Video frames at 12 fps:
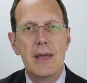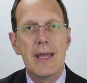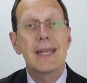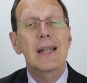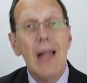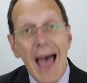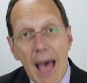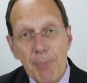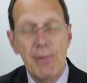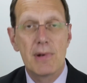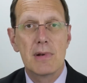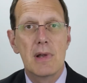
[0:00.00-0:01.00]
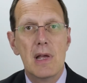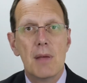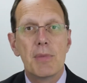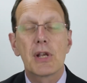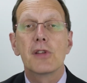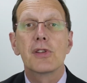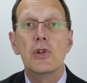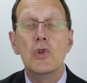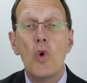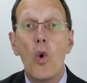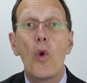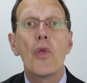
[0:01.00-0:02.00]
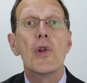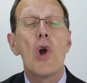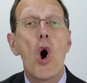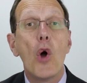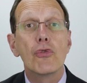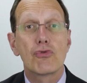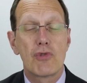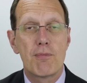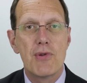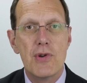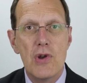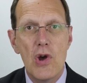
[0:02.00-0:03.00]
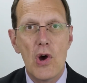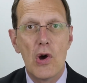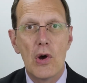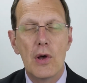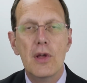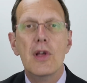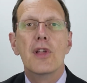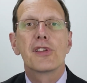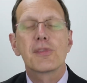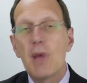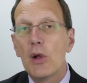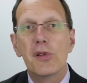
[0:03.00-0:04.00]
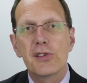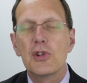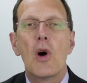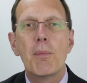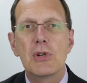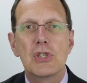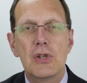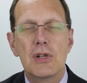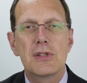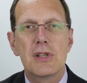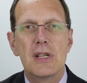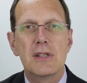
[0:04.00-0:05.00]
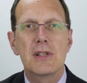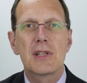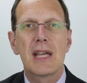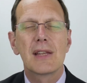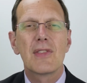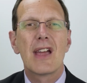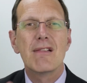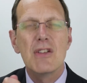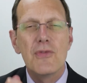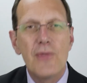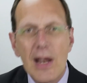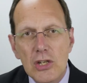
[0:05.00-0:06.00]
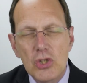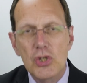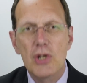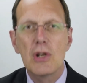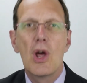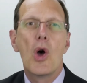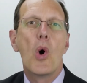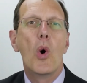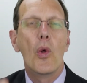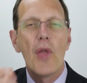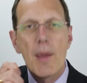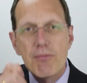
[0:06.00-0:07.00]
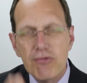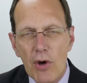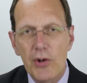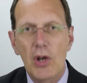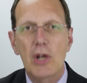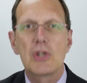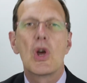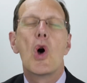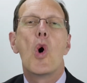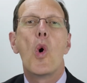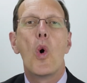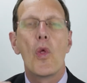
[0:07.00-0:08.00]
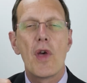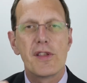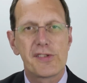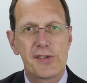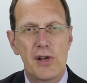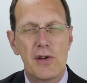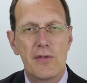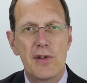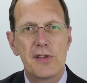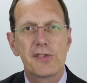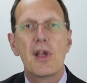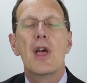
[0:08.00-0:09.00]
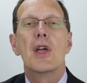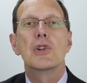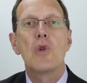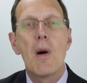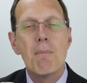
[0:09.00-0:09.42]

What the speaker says: It'll happen because a northern entrepreneur smells an opportunity to take their invention or their product or their service to a